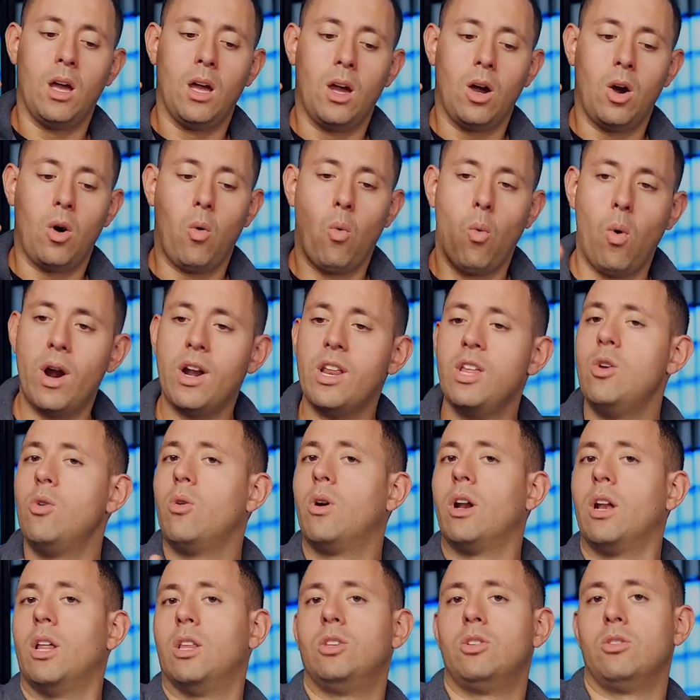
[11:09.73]
what are you
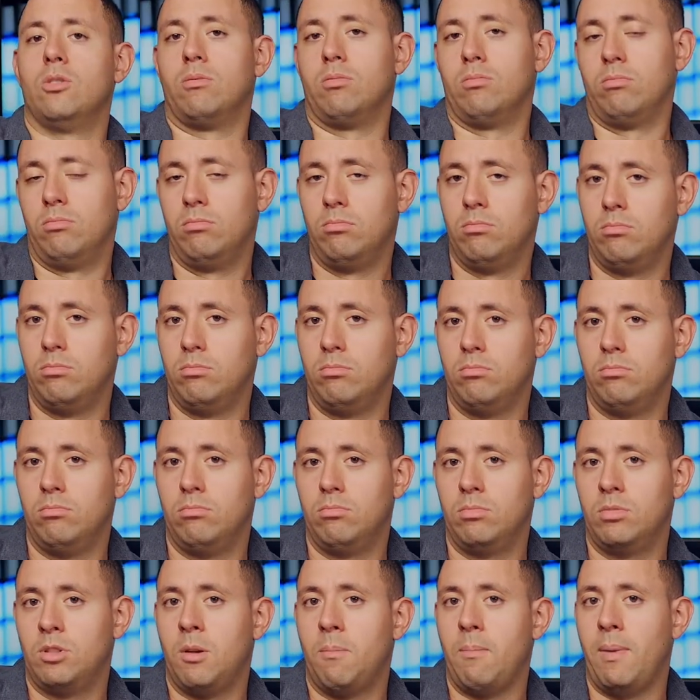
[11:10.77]
going to do
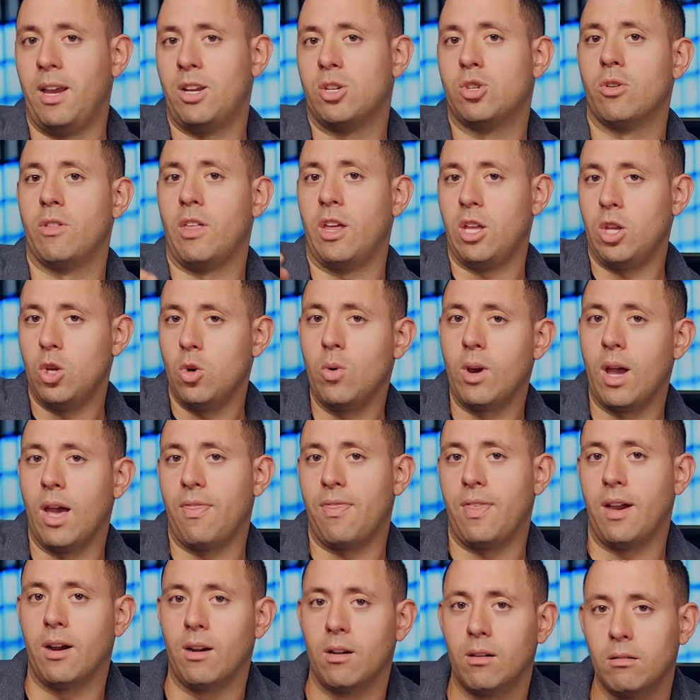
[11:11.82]
to make sure that you get
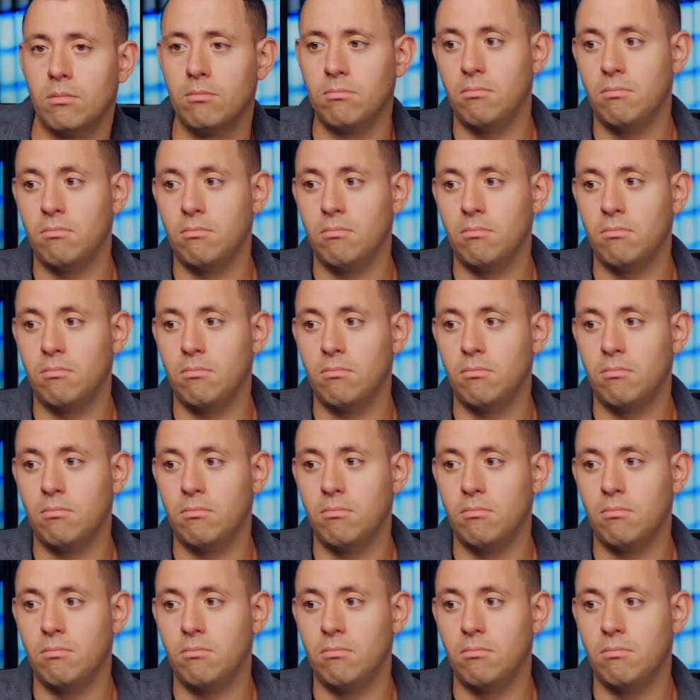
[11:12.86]
there?